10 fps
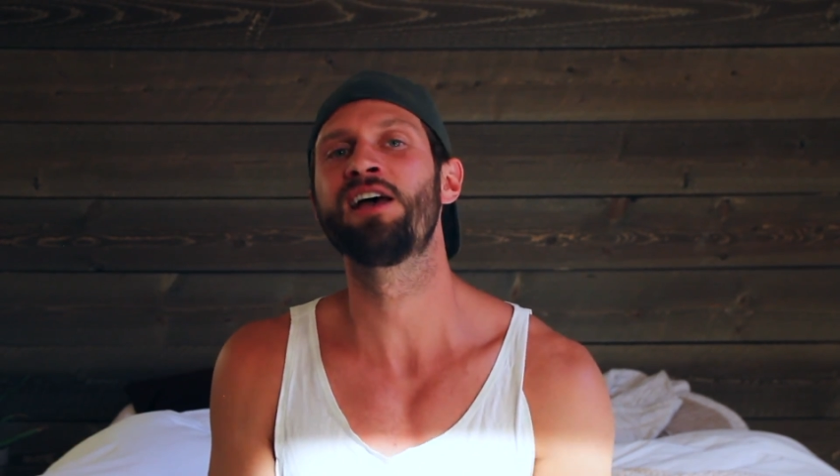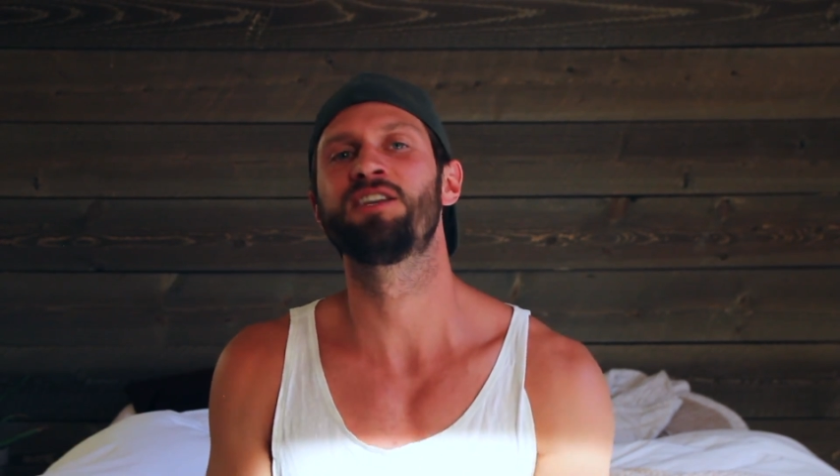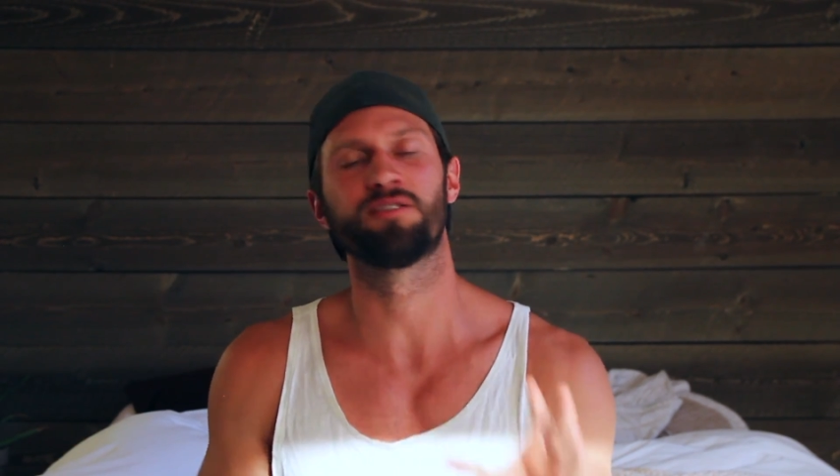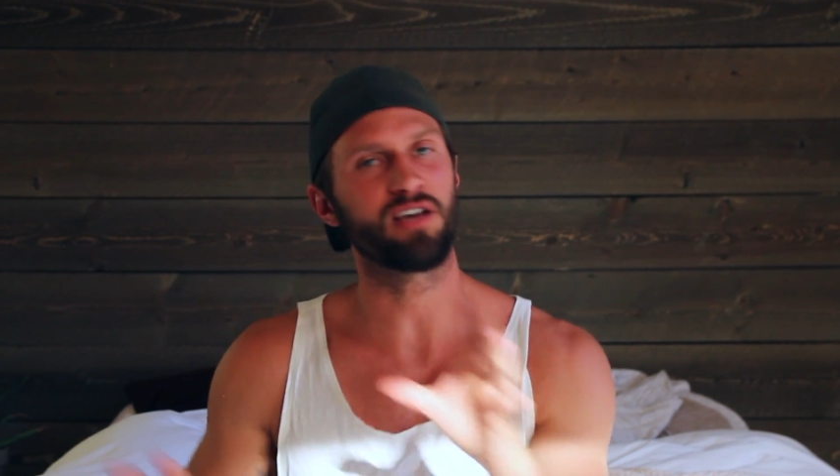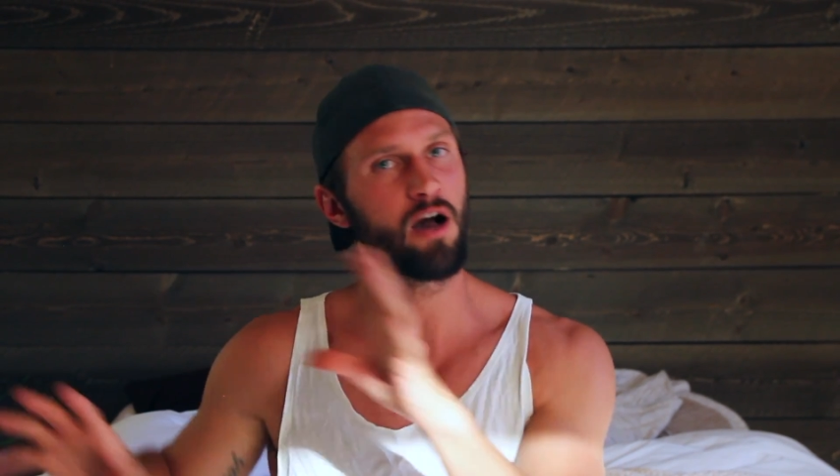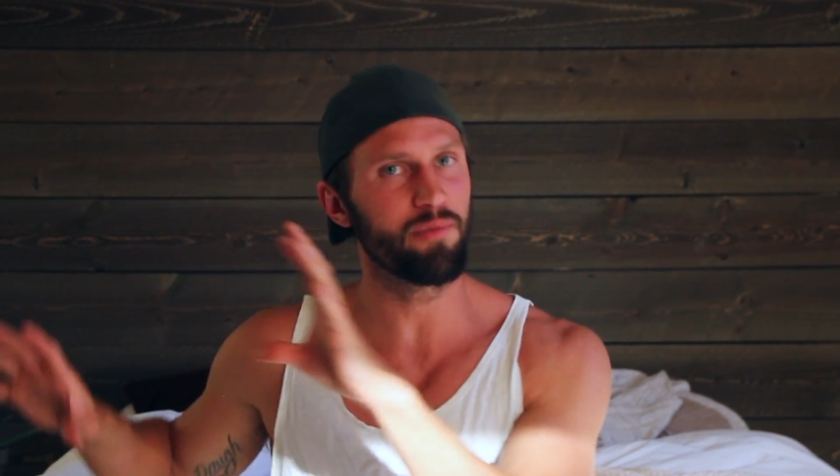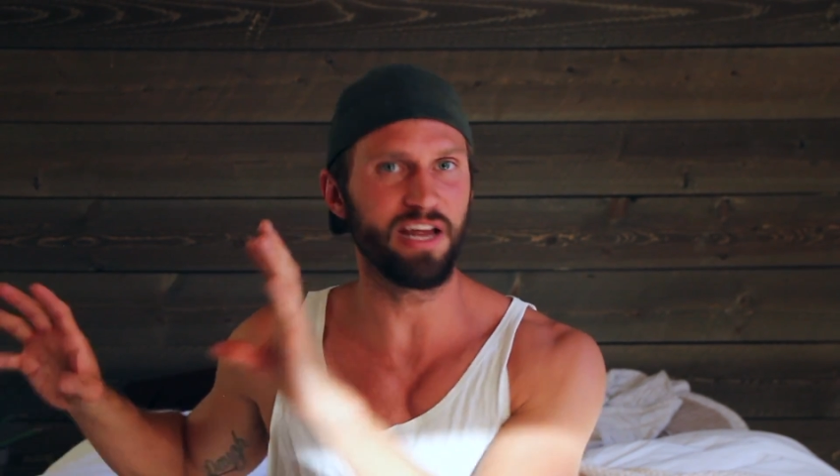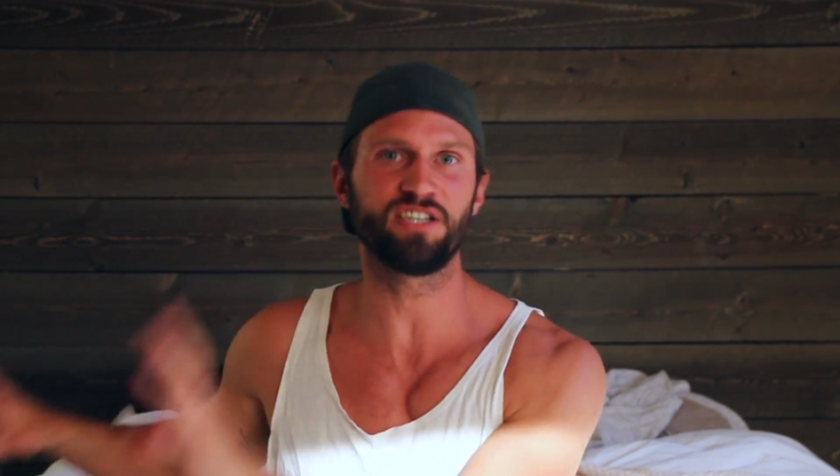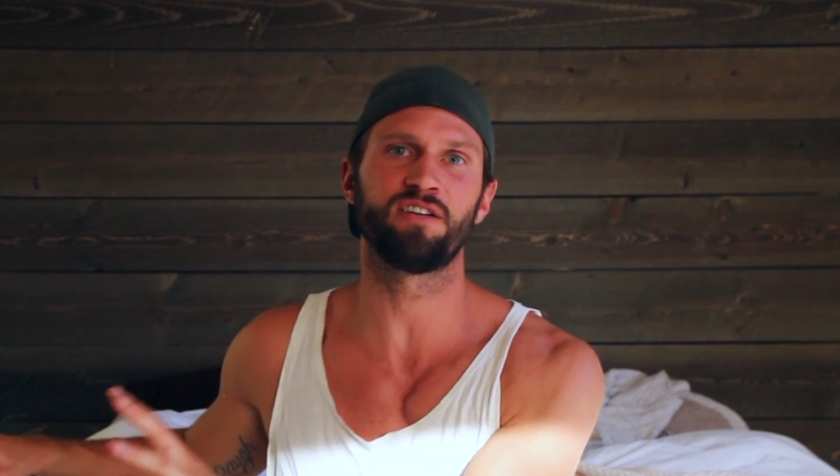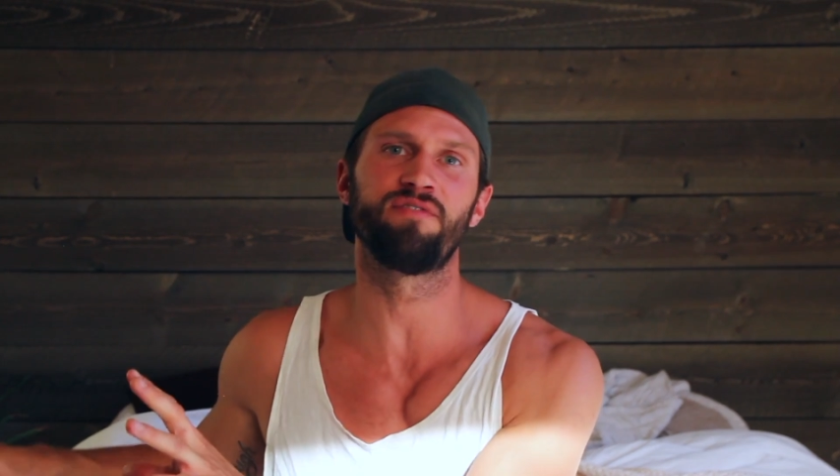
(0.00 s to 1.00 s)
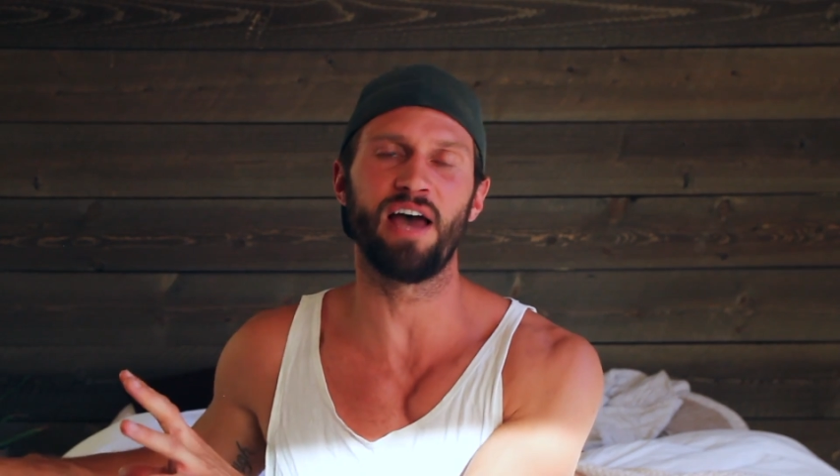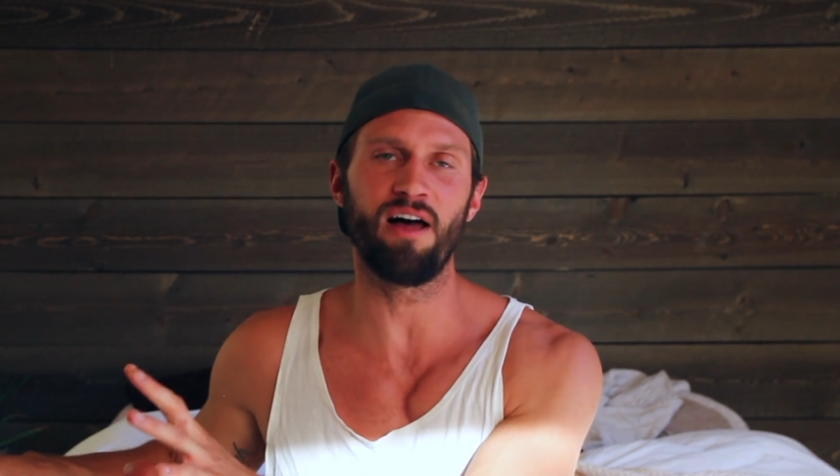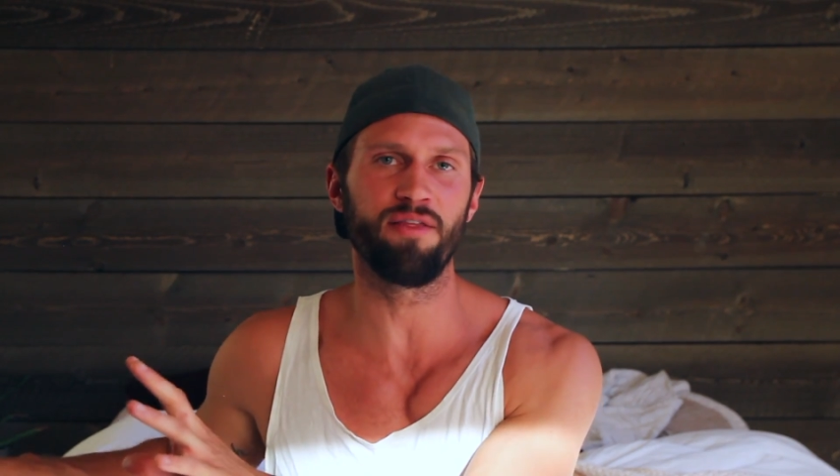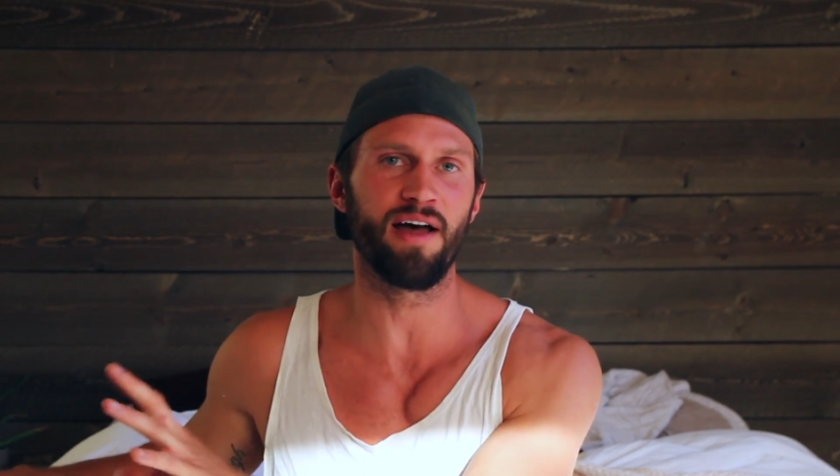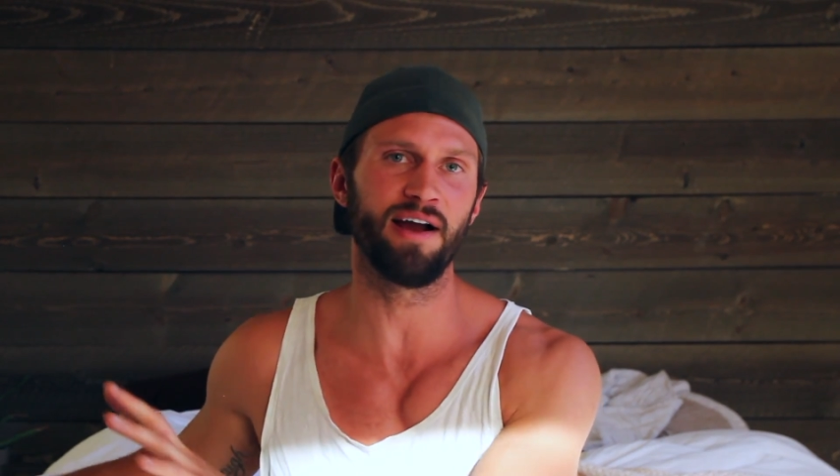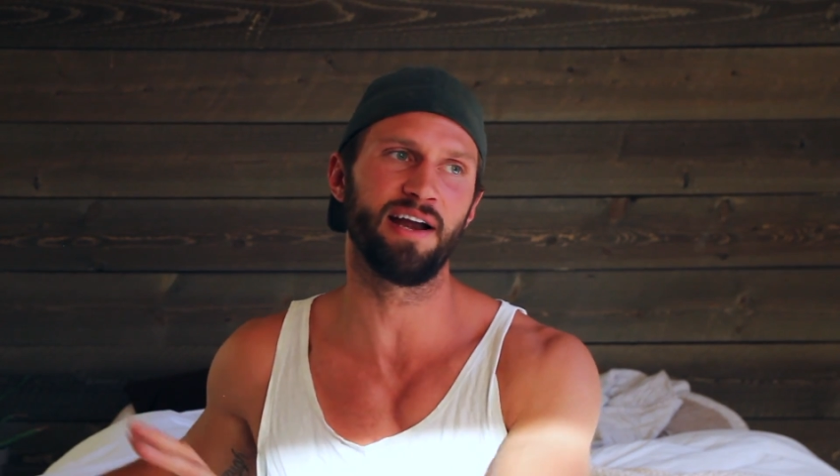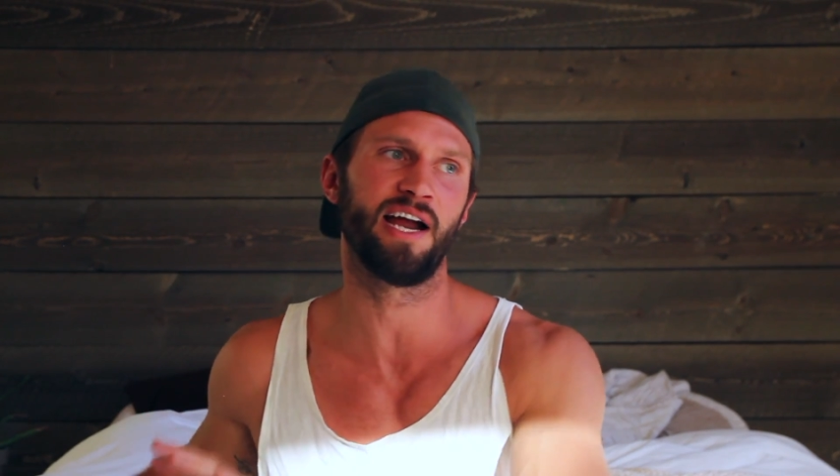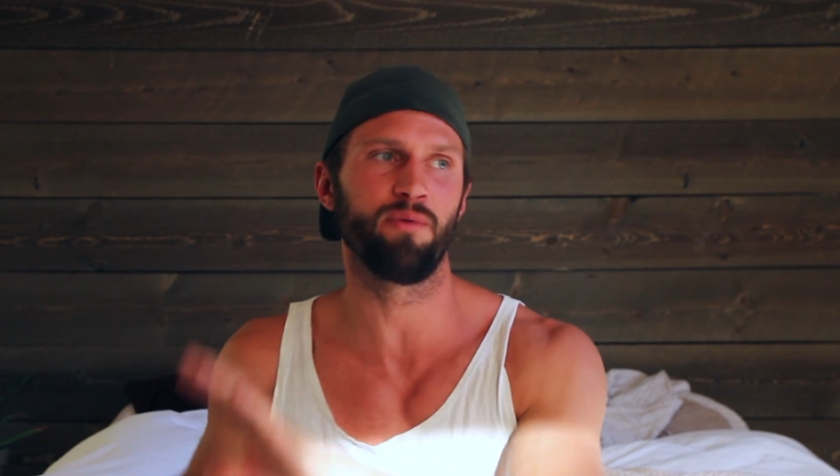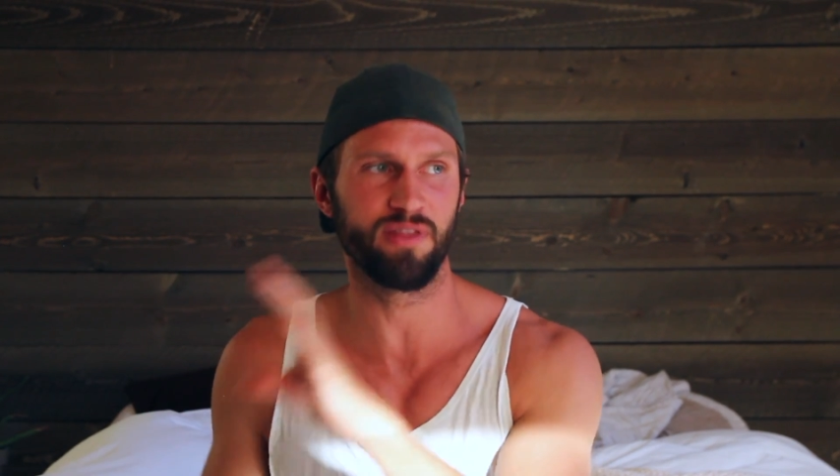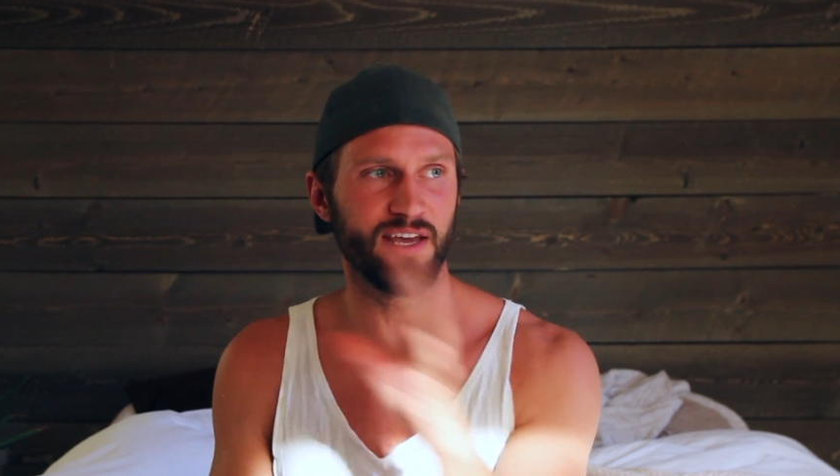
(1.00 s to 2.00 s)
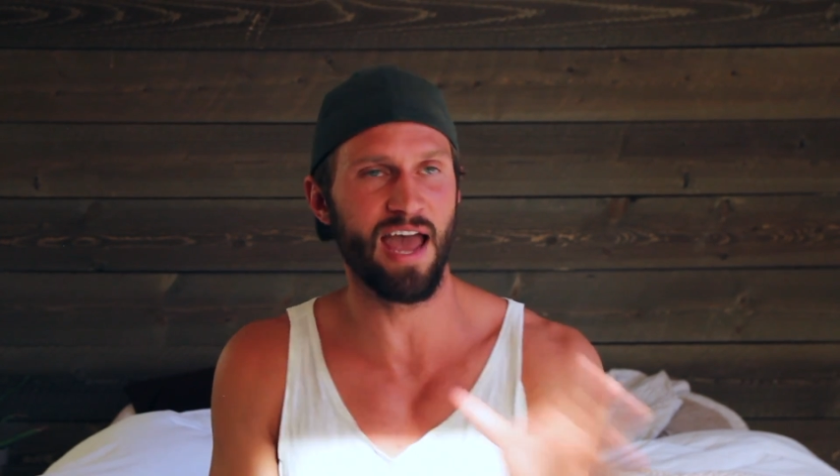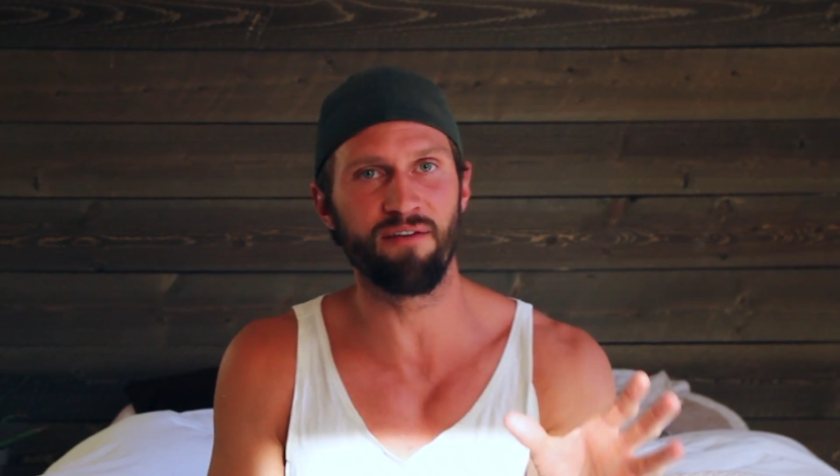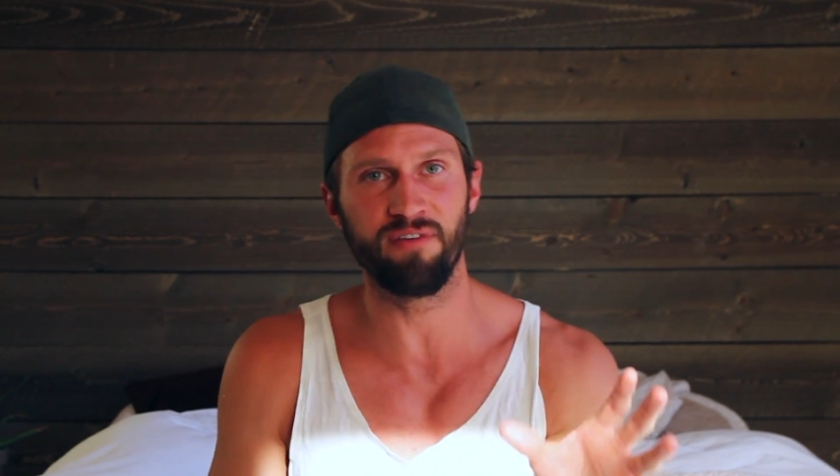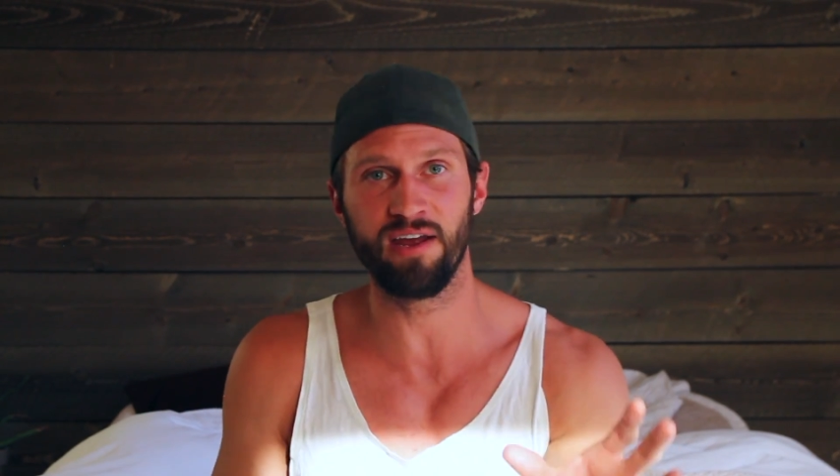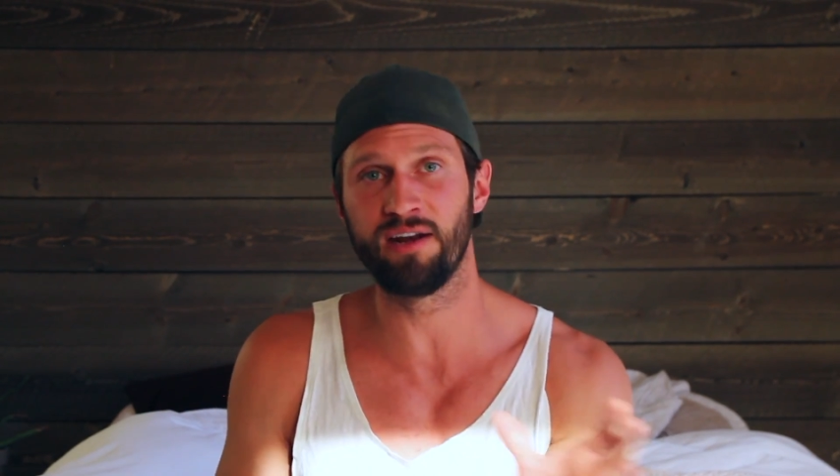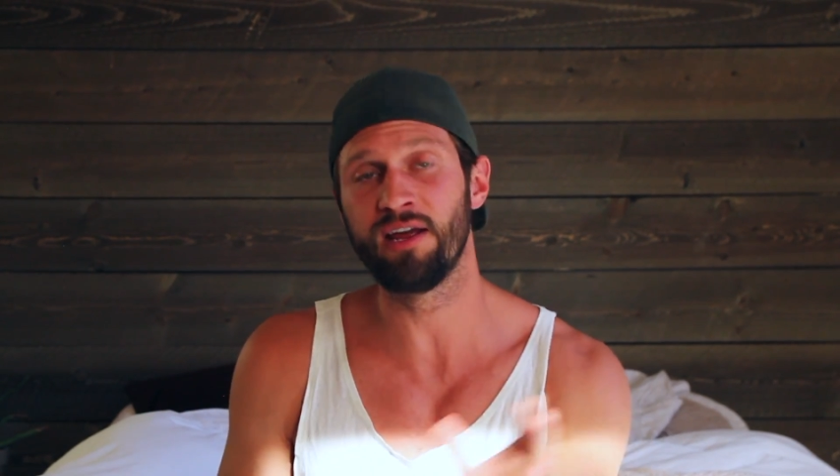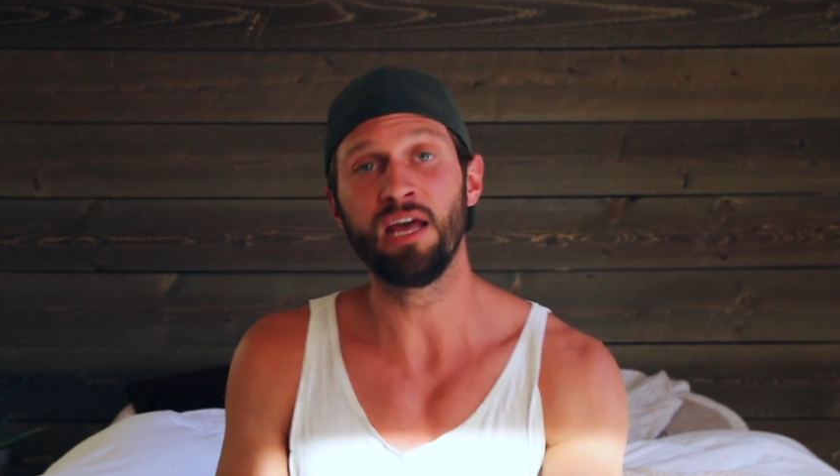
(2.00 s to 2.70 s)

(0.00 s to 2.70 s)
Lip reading: So the combination of the L-thionine with the caffeine